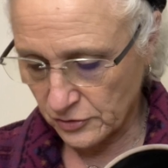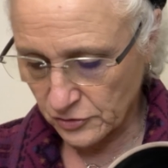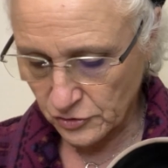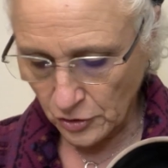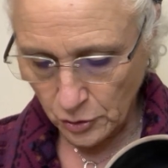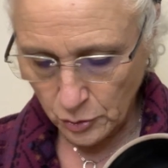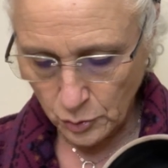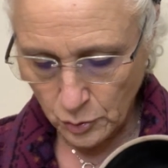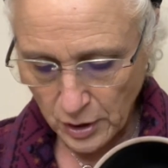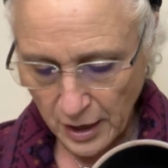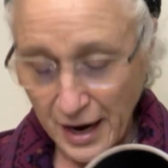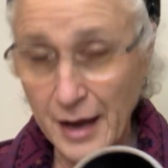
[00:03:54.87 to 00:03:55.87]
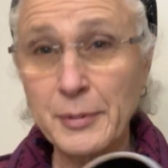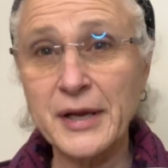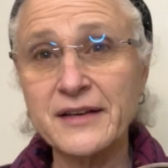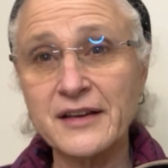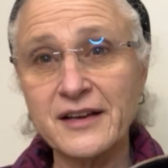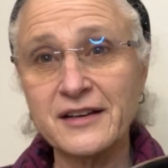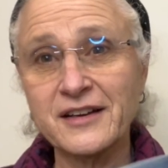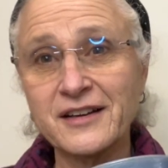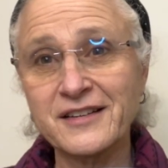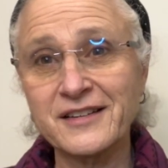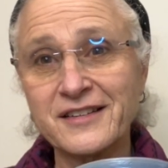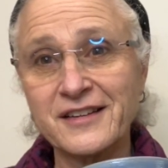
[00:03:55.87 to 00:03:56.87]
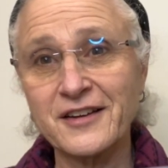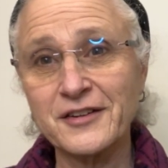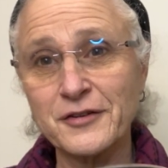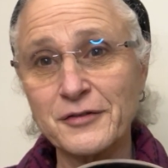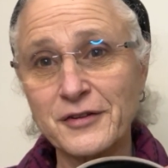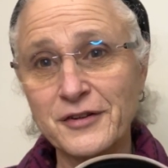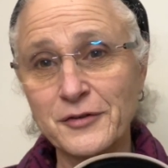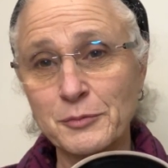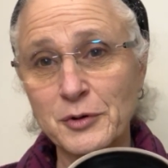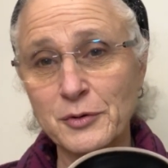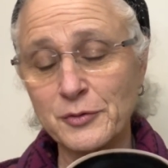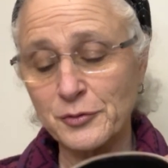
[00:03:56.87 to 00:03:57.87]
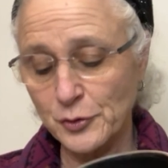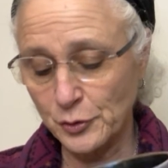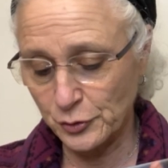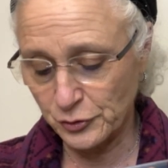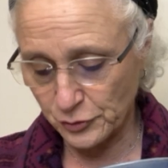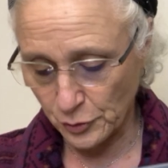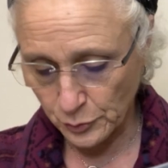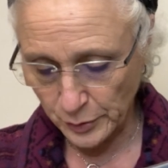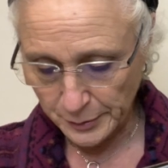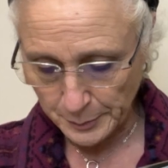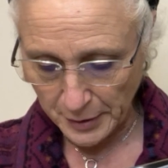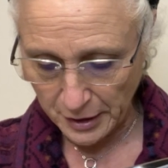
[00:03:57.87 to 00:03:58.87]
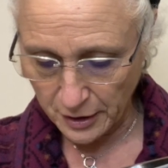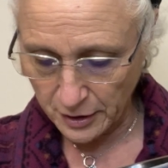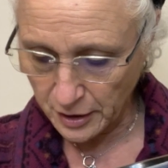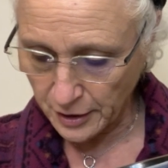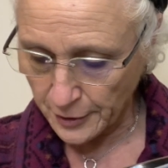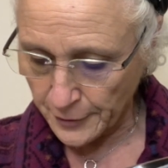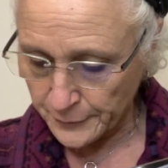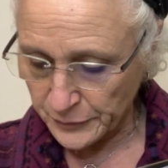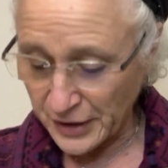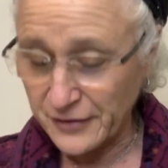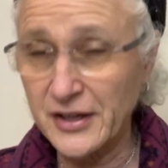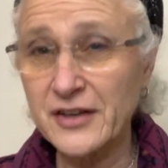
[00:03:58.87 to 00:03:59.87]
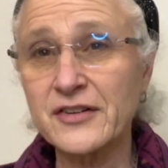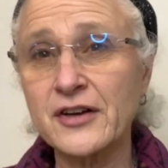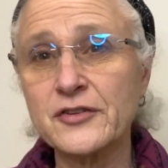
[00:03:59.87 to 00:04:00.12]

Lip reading: So I paid 99 cents for this beautiful stoneware mug, and they sell